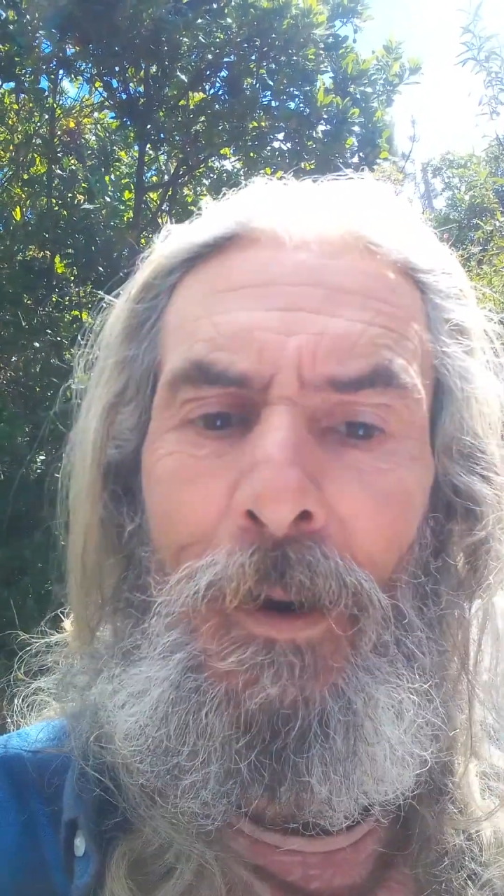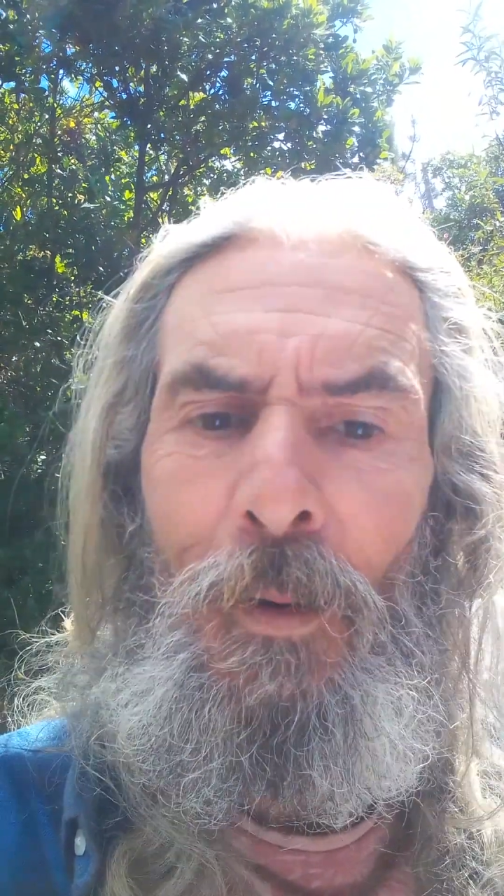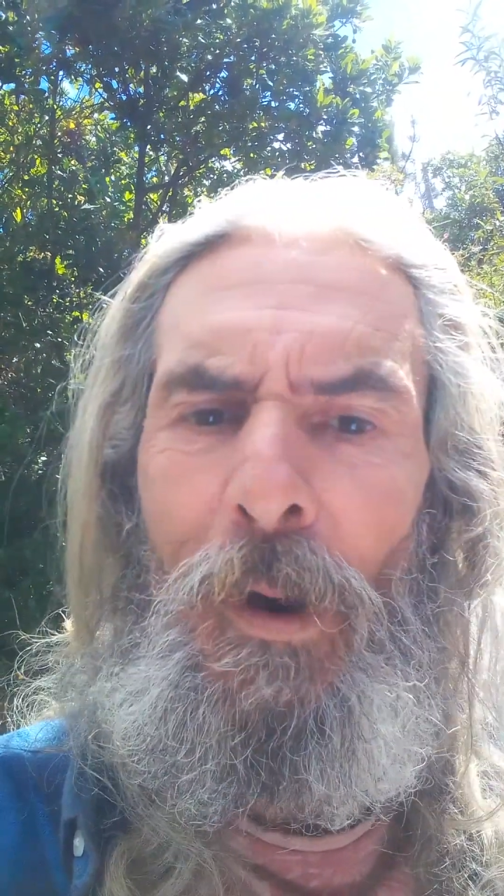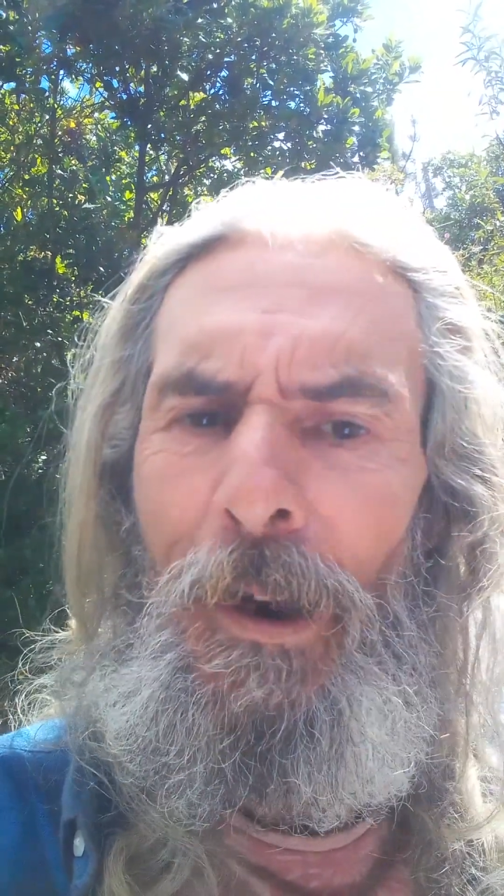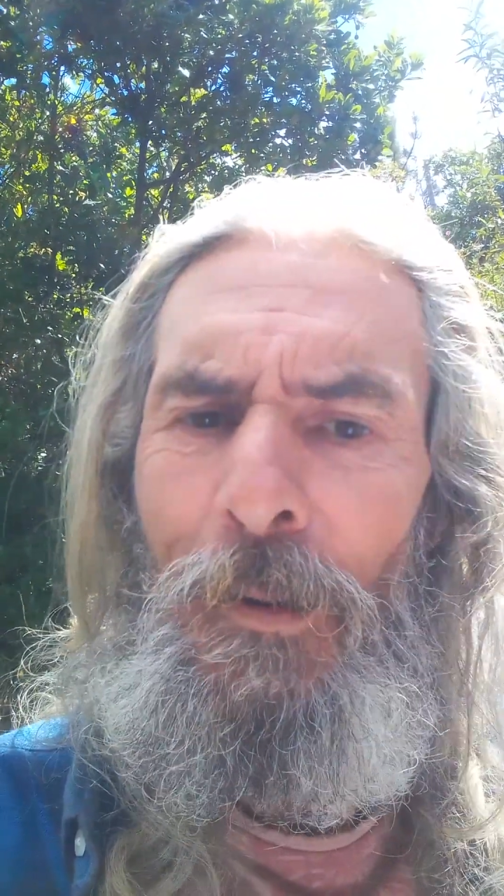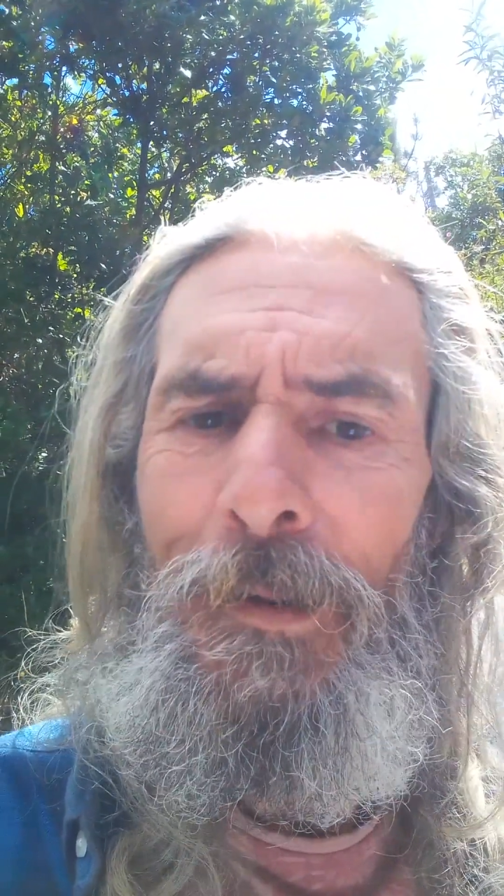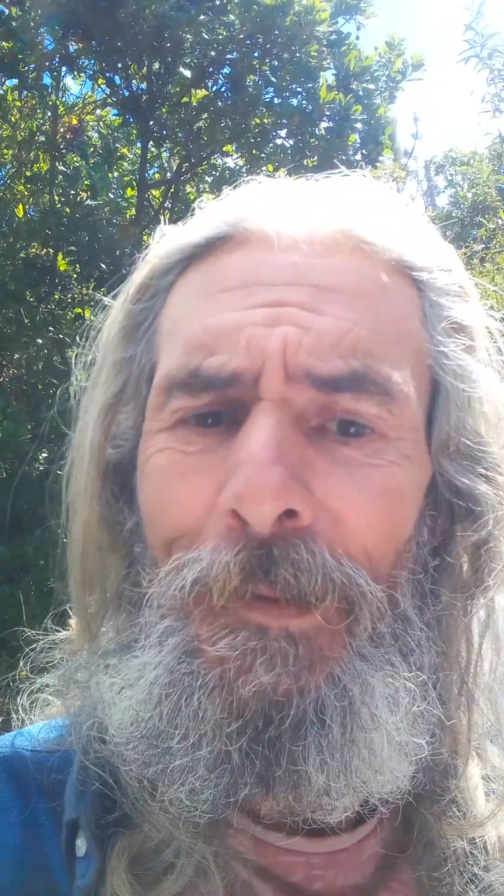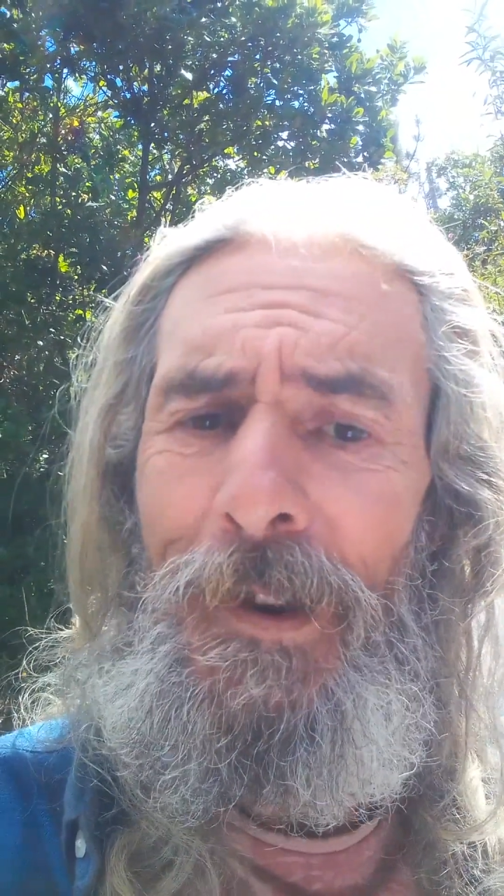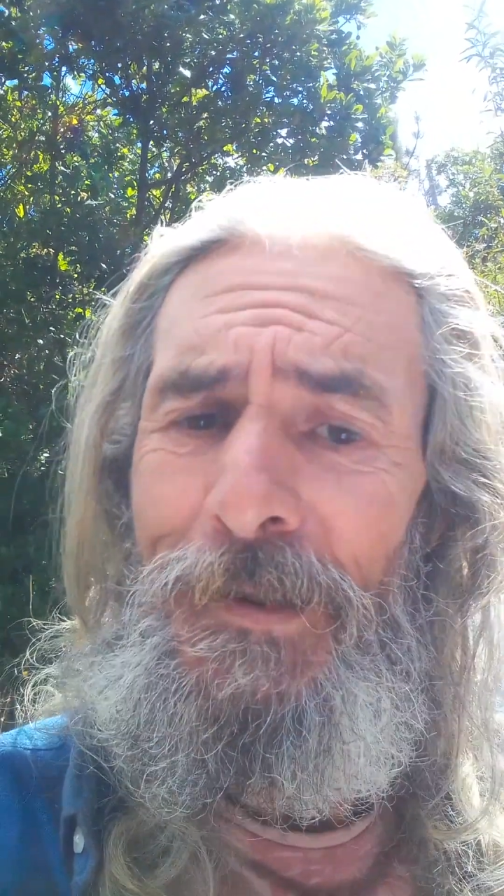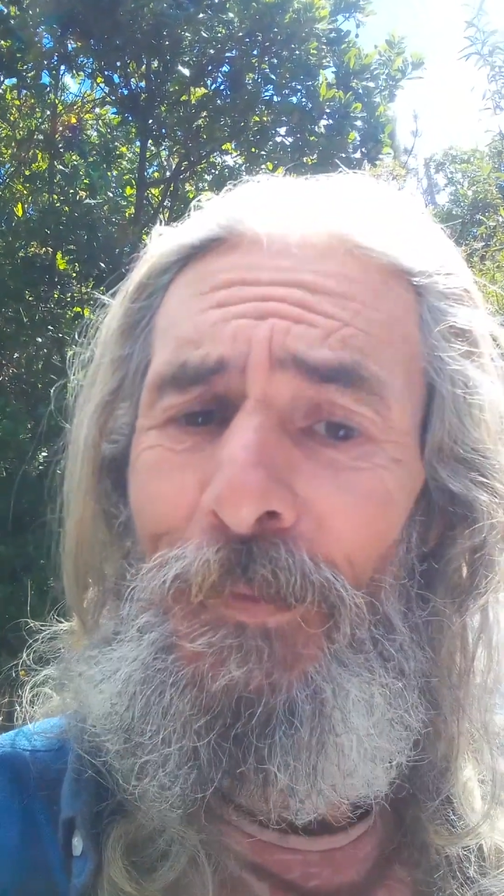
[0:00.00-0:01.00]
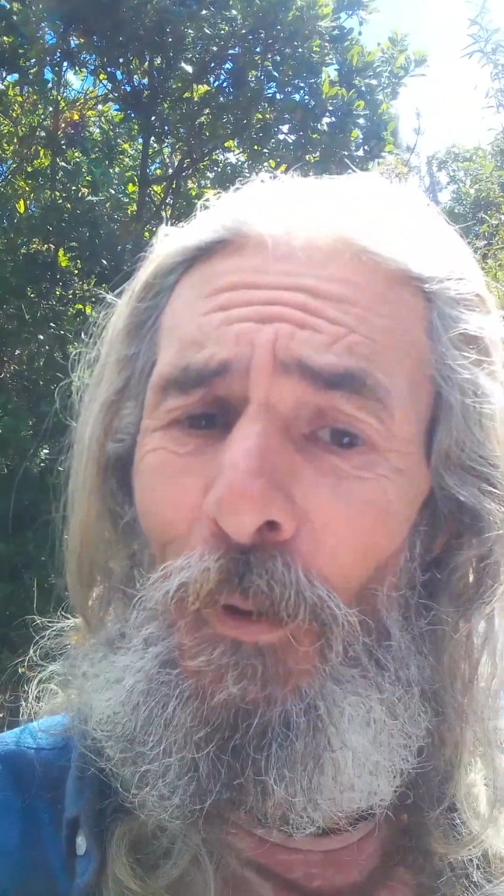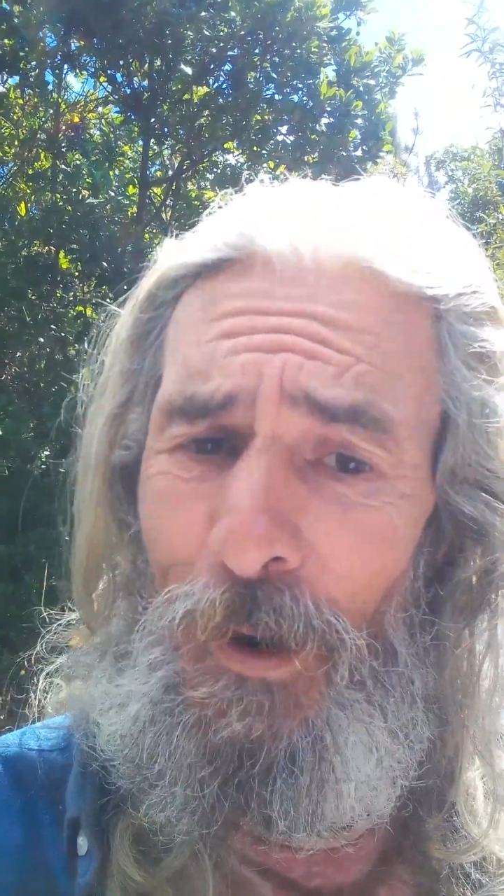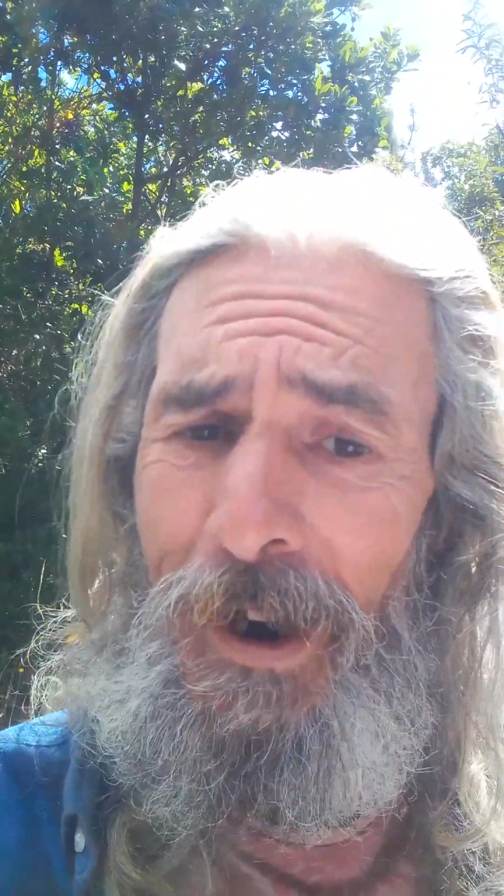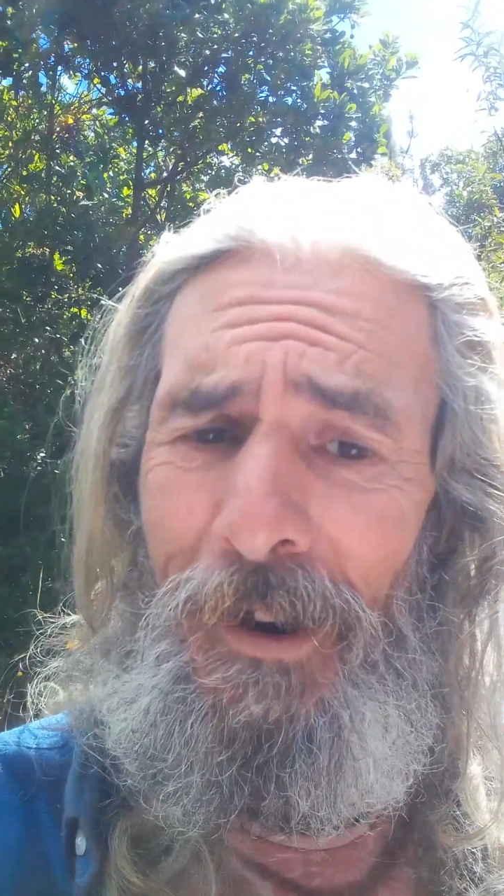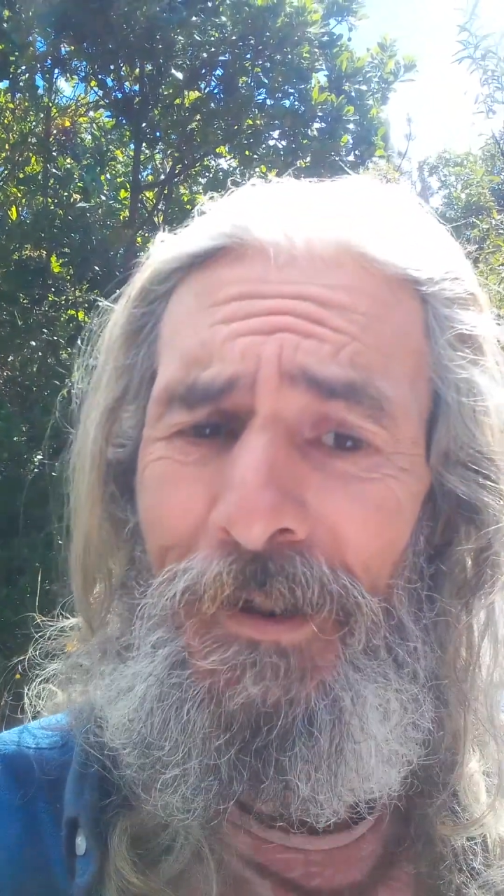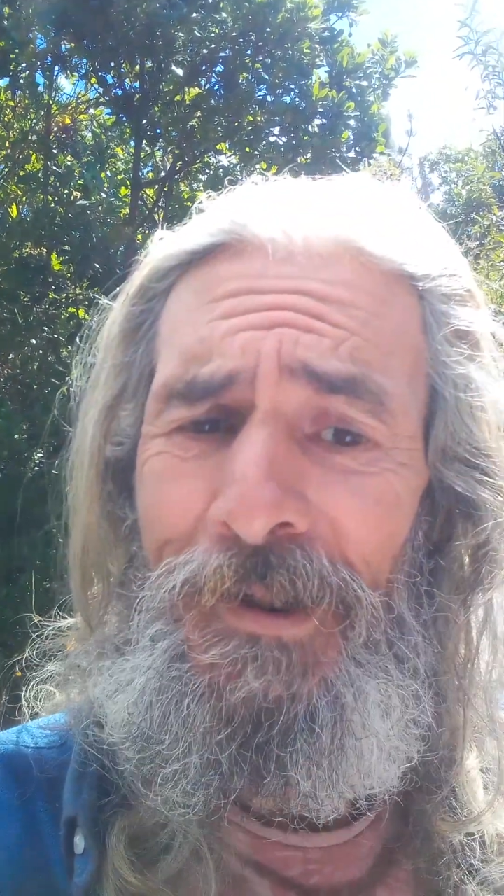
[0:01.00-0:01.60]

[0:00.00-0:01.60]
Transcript: Wow, that's 4 cars